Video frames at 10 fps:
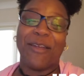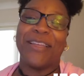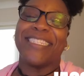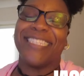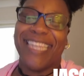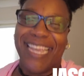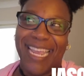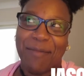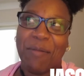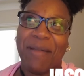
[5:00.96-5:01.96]
out his
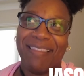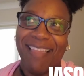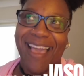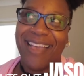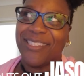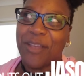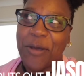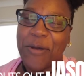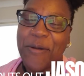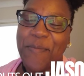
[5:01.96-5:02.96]
name on my last
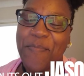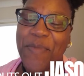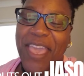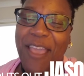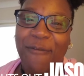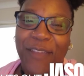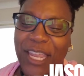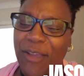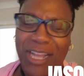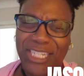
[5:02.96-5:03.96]

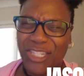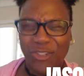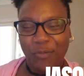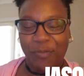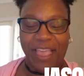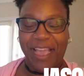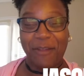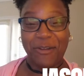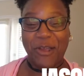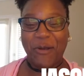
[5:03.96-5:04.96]
video. I just drew a blank.
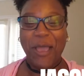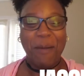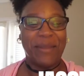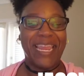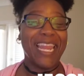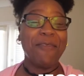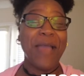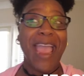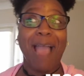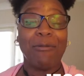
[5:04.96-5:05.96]
I don't know. But
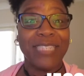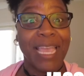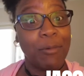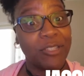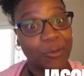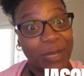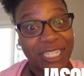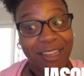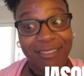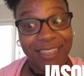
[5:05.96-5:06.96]
anyway, I was able to
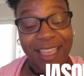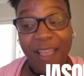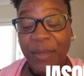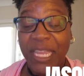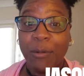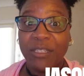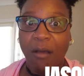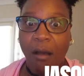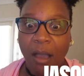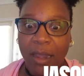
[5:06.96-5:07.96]
reach out to him and he was
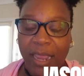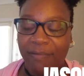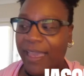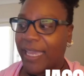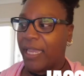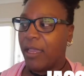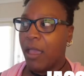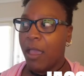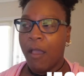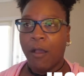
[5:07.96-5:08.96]
on it. Like, he
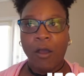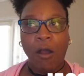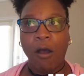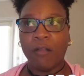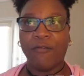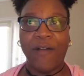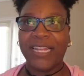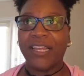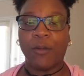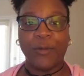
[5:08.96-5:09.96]
called
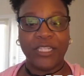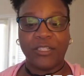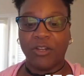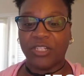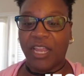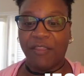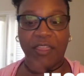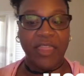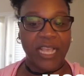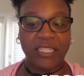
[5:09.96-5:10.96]
Find Out Research in
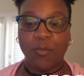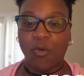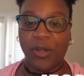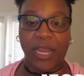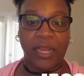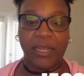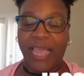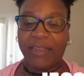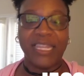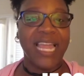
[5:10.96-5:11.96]
the next morning,
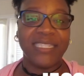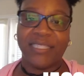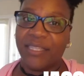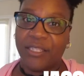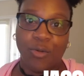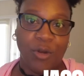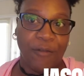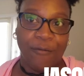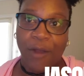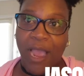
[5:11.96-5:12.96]
like less than
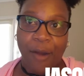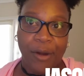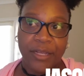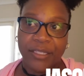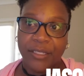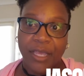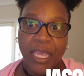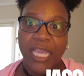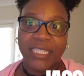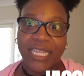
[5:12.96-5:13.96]
24 hours.
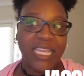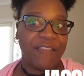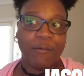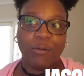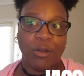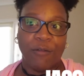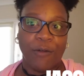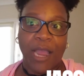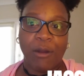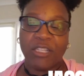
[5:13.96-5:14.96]
He said give him
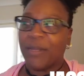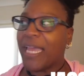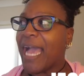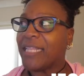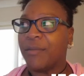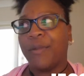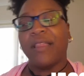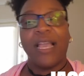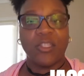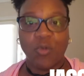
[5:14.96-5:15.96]
24 hours, but it had to be
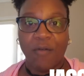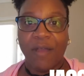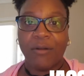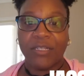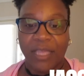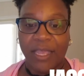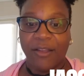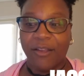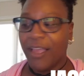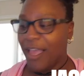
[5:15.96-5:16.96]
like 12 hours
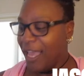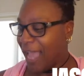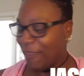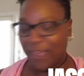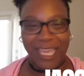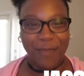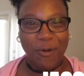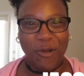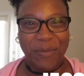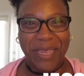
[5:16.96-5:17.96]
later. I think he
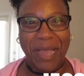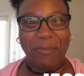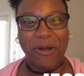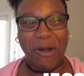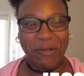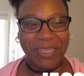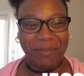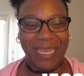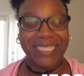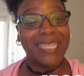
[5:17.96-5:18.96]
woke me up
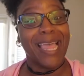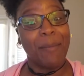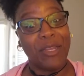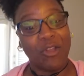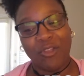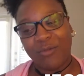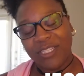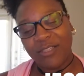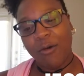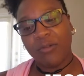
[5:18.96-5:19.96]
calling me to let me know the
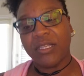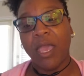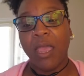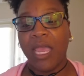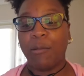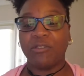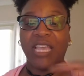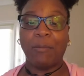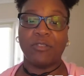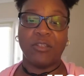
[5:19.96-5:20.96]
results. He was
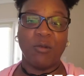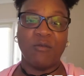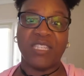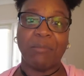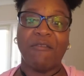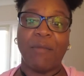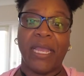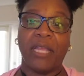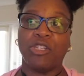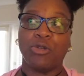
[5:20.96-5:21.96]
able to move some of
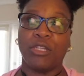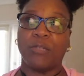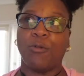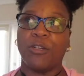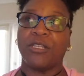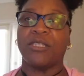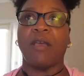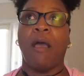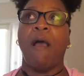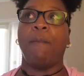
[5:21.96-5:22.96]
my insurance
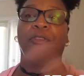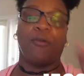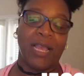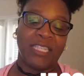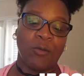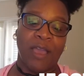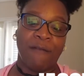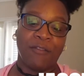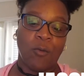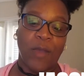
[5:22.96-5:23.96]
portions up. The rest will
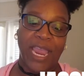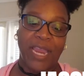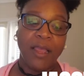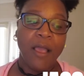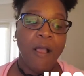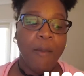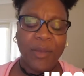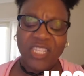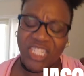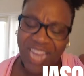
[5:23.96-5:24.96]
have to wait.
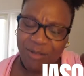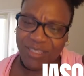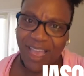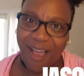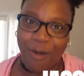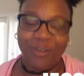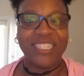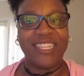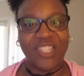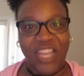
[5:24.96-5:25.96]
But shouts out
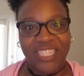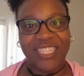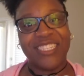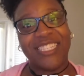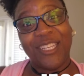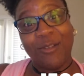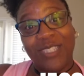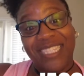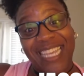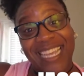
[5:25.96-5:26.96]
to Jason Steele.
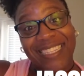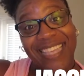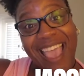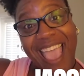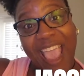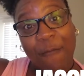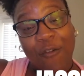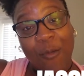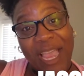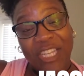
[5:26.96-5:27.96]
See his
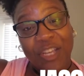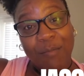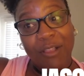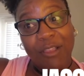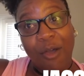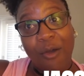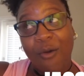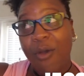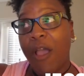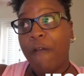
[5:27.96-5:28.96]
information
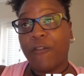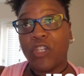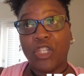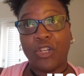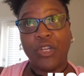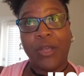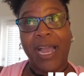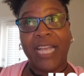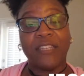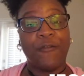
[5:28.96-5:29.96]
below. For sure, you
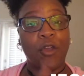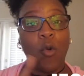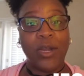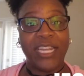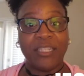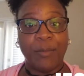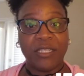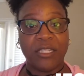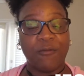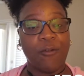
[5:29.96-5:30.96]
guys, if you're going into
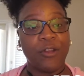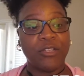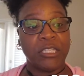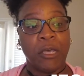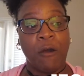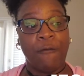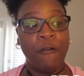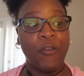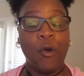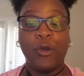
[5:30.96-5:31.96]
business for yourself
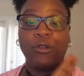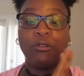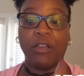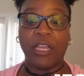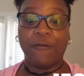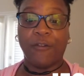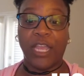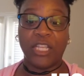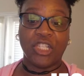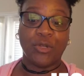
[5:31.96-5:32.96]
or you're looking for
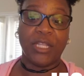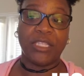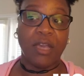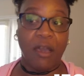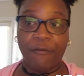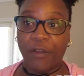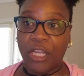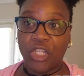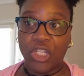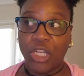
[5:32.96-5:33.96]
insurance
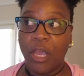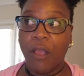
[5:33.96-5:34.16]
coverage,